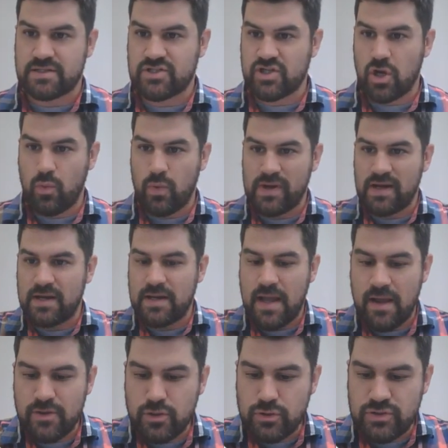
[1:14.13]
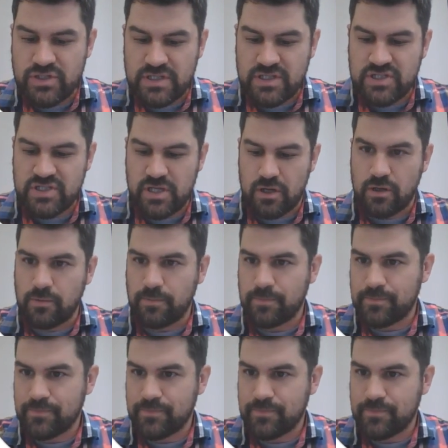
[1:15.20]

So we're going to now use Excel.